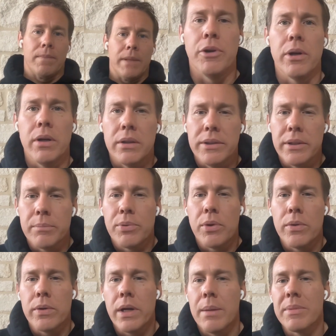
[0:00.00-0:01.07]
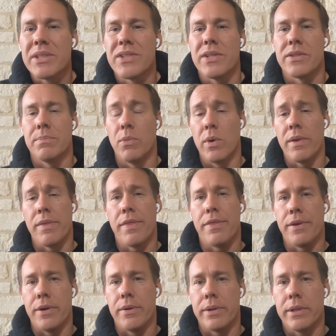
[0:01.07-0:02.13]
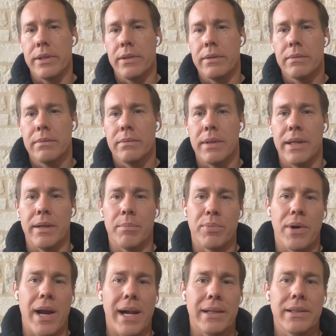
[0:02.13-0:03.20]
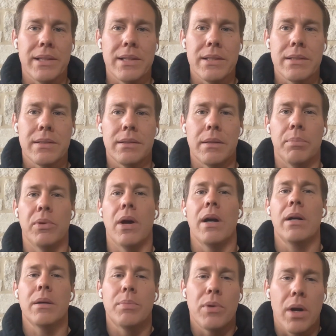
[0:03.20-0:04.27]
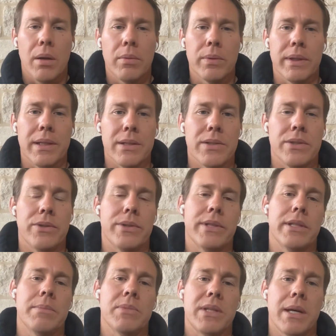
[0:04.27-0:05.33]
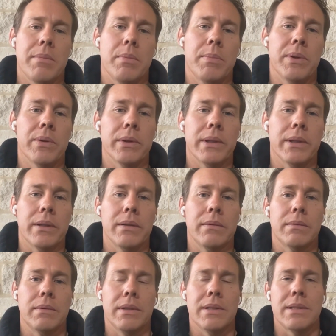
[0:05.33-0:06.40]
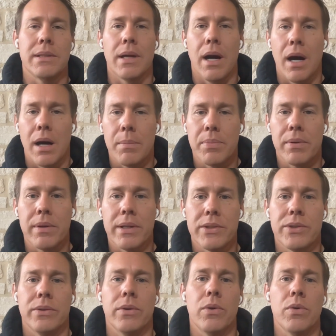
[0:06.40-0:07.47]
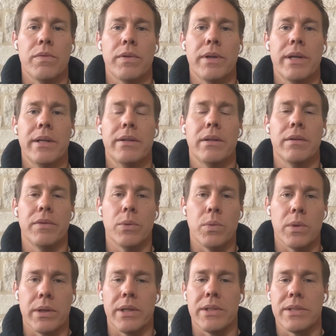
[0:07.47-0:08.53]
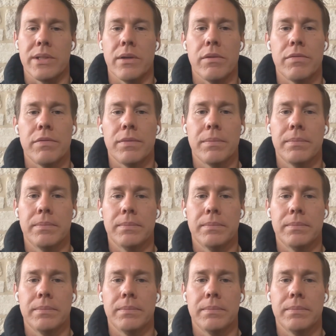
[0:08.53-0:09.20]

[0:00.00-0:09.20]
If your hunting program exists more in theory than in practice, the blocker probably isn't your team's capability. It's the operational overhead of the work itself.